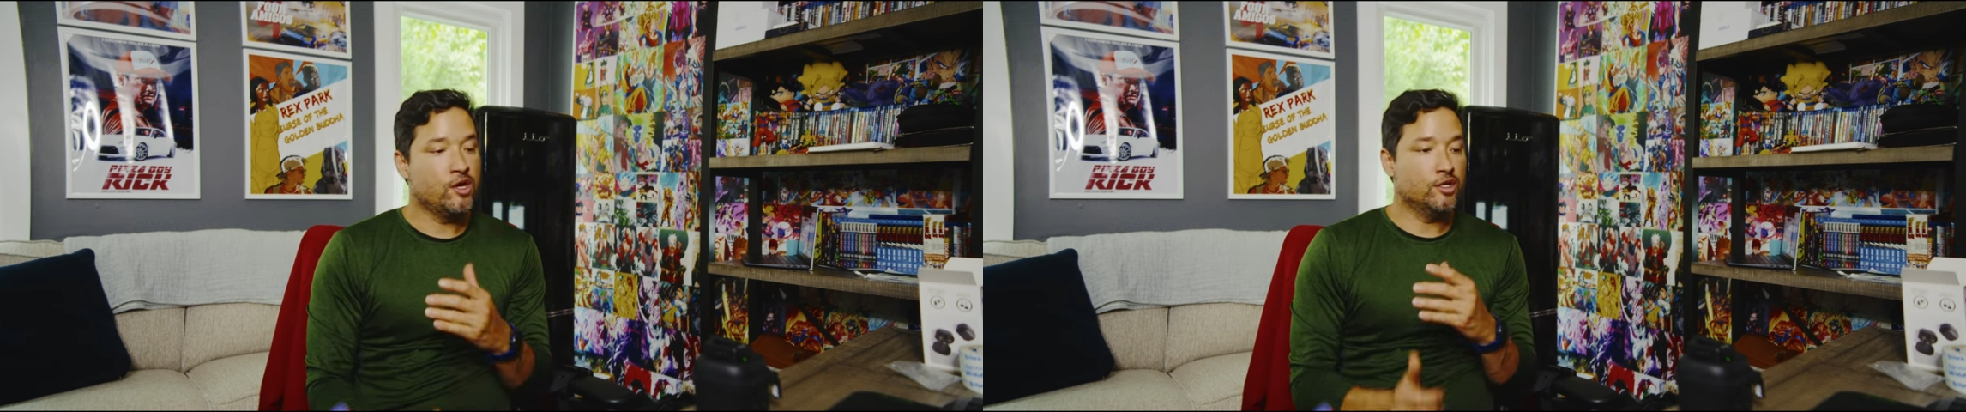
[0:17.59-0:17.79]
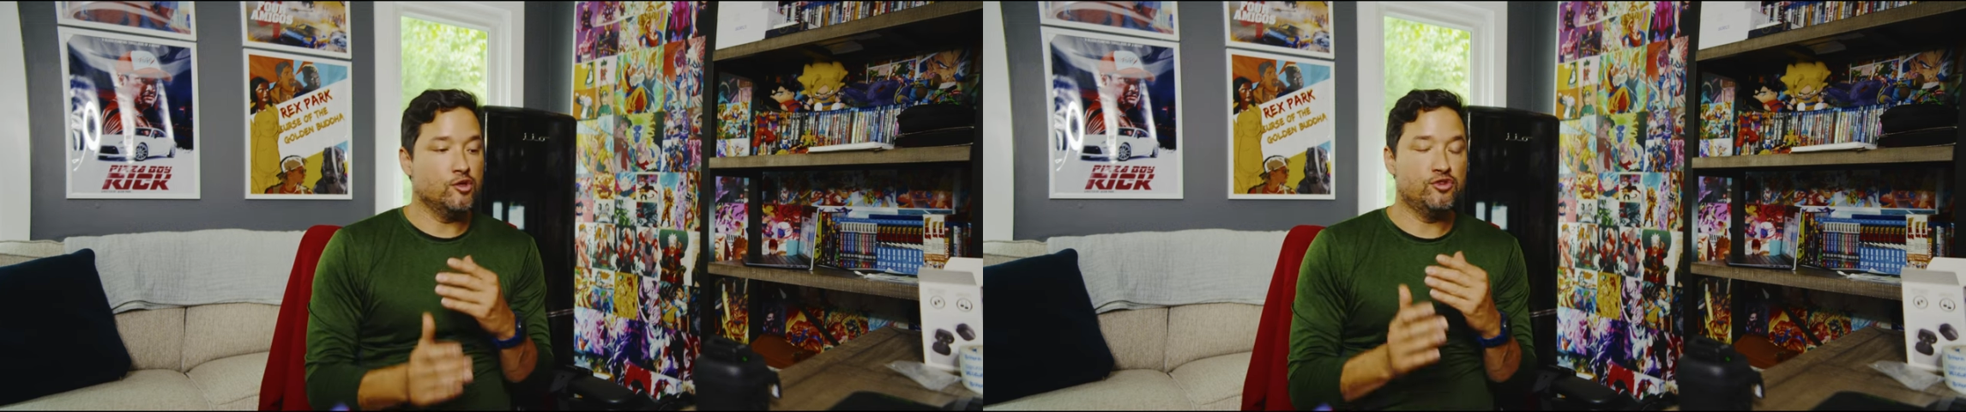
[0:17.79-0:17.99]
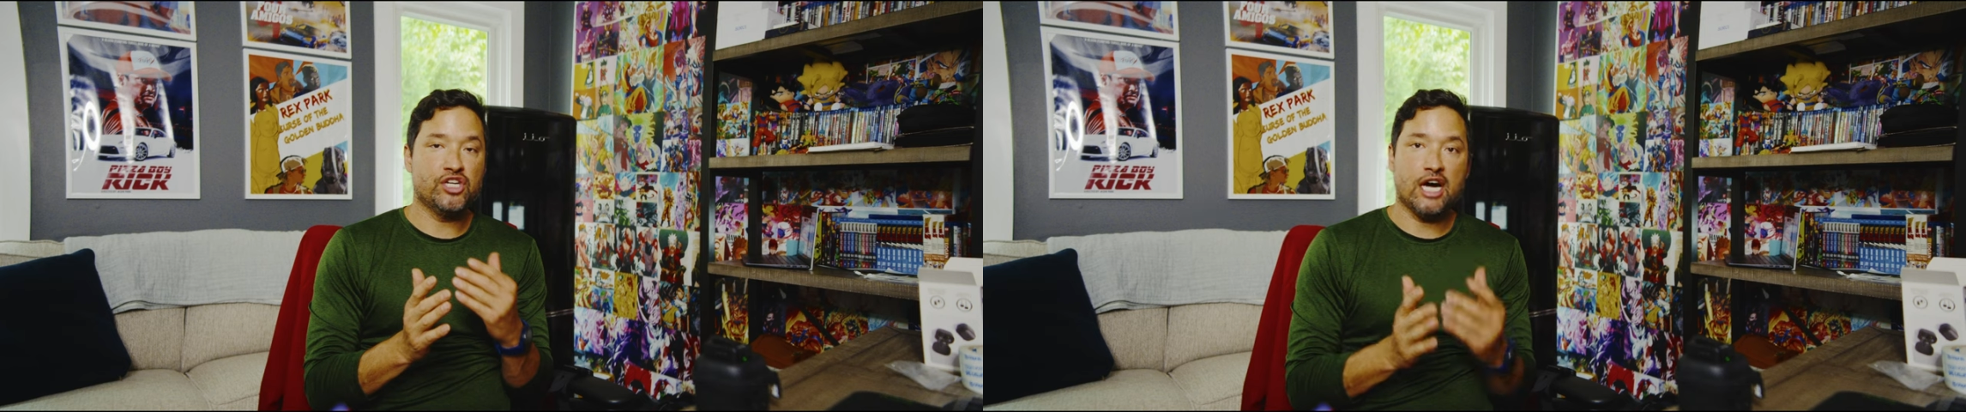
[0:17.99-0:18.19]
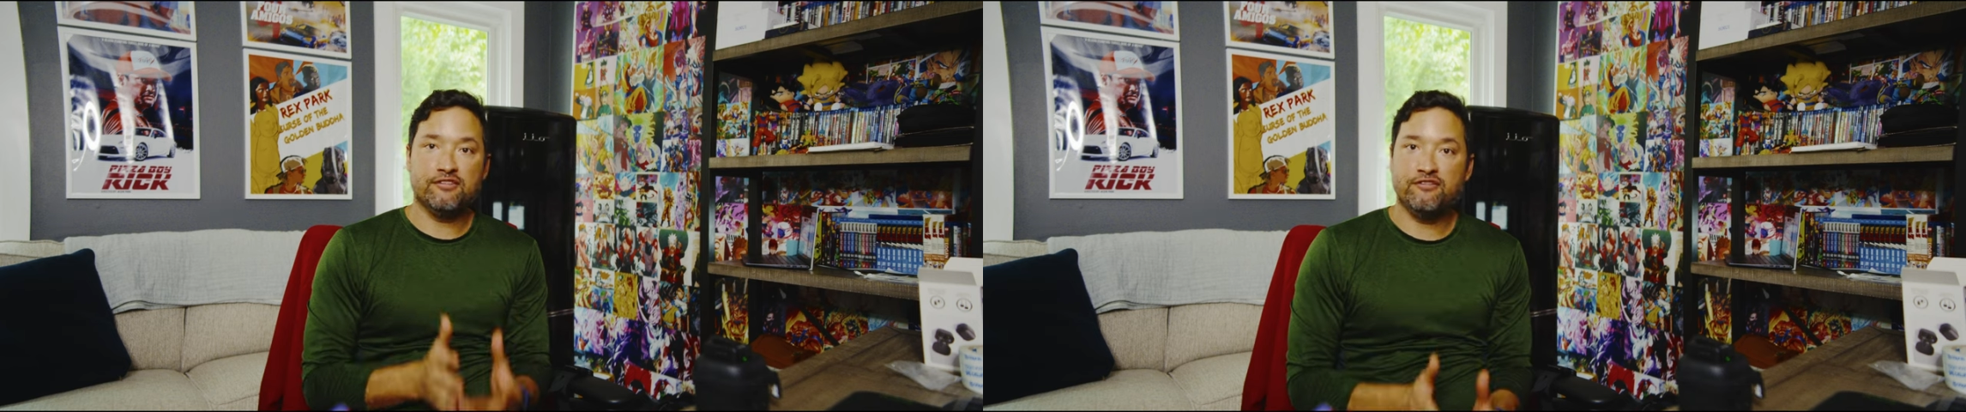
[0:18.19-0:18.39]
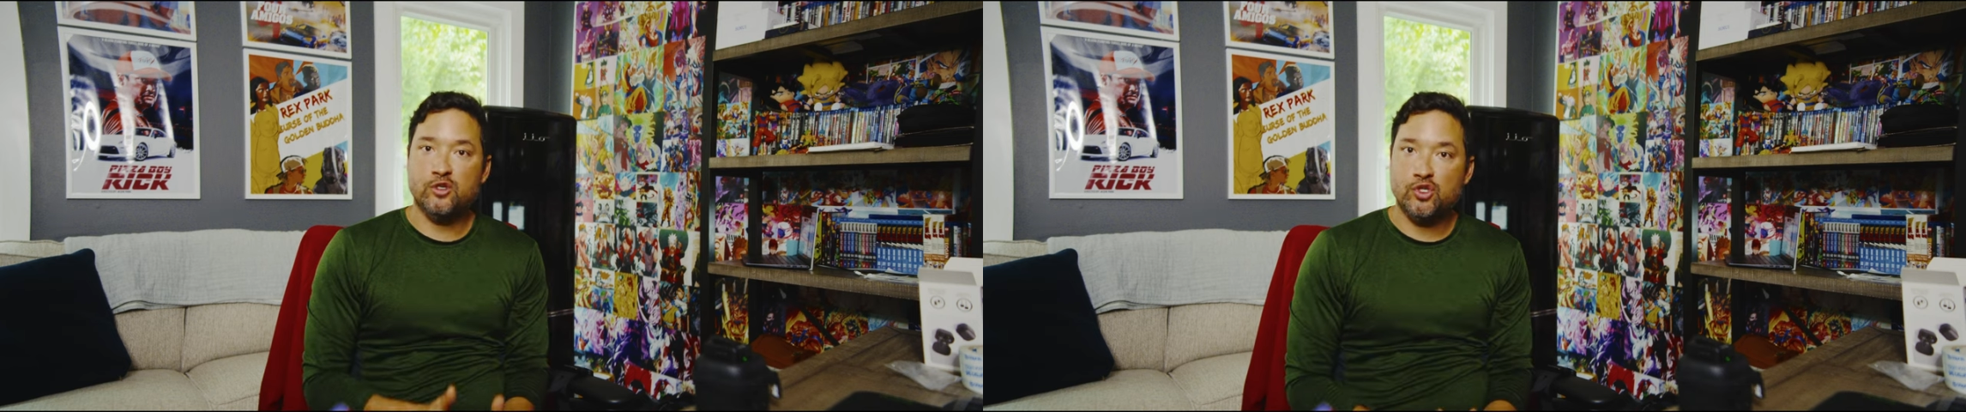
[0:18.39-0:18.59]
you've shot a
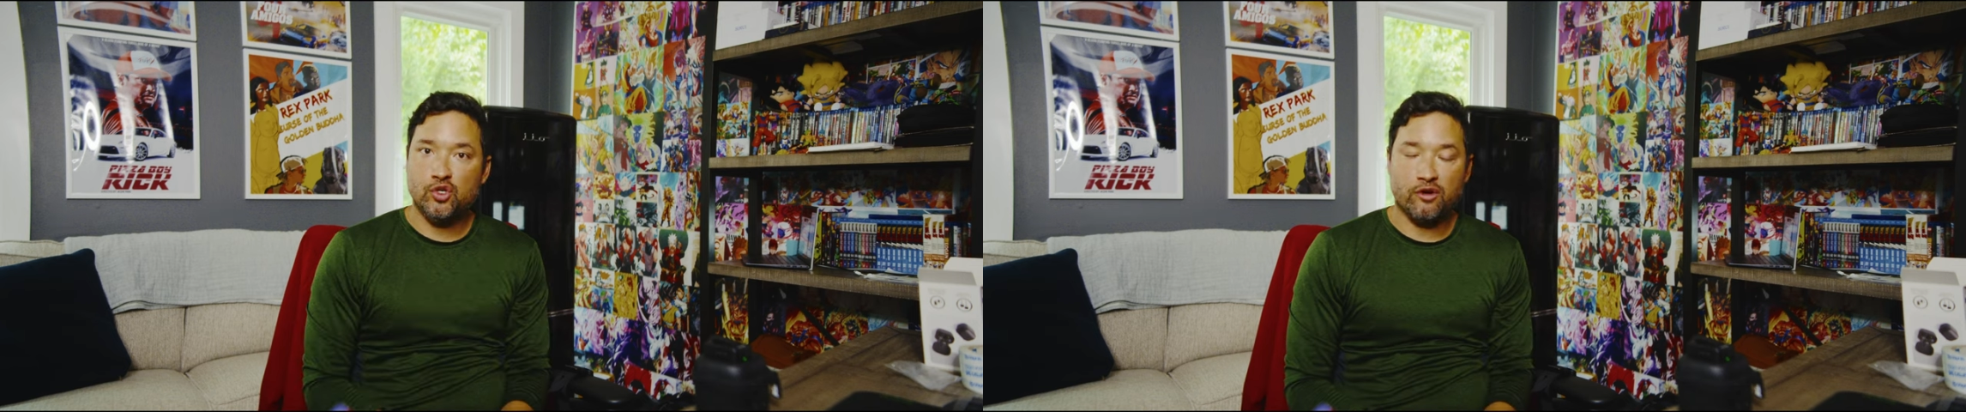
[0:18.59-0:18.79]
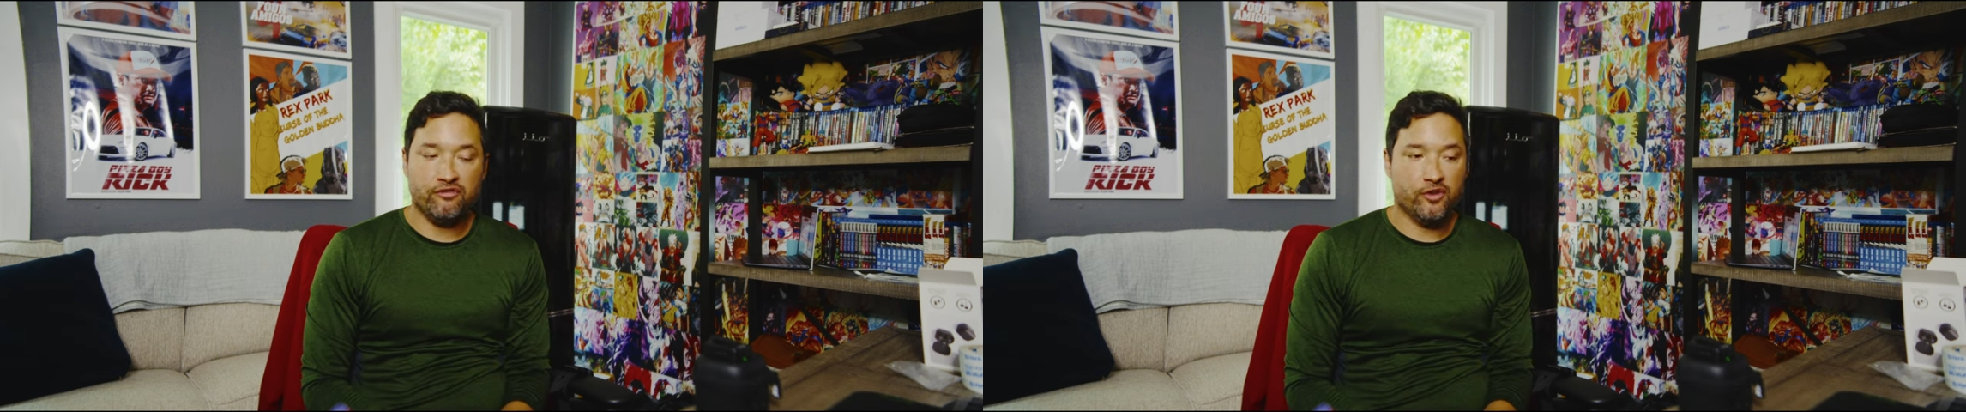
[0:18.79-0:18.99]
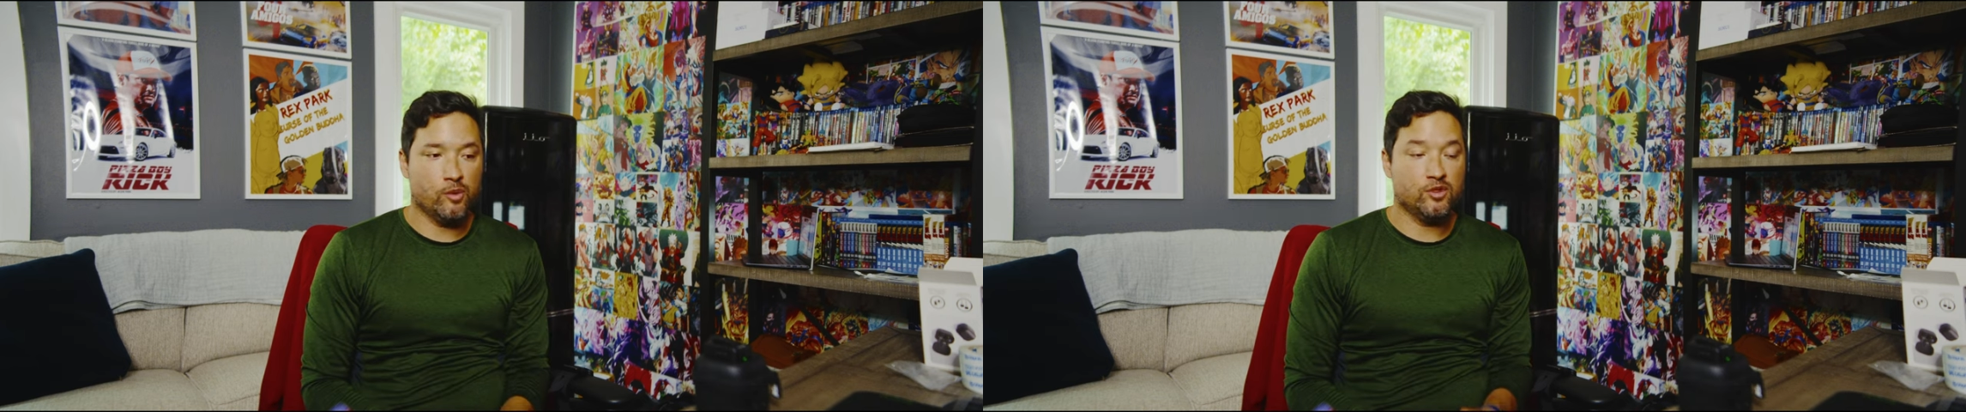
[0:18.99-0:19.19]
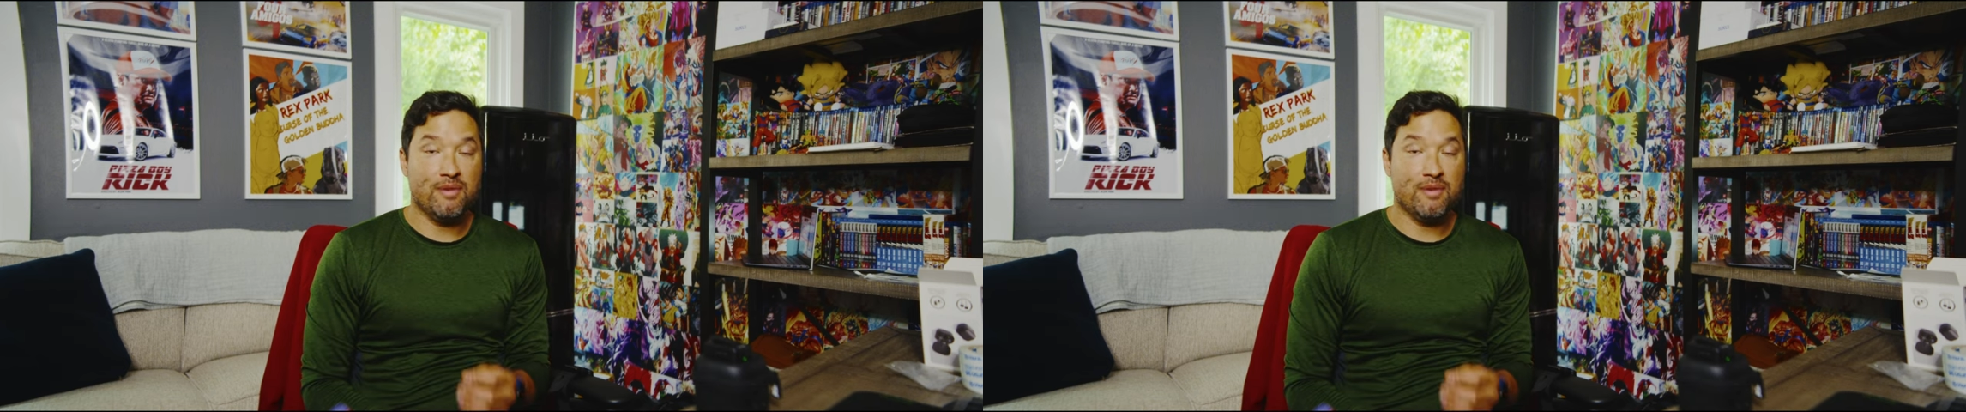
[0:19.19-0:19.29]
few short films,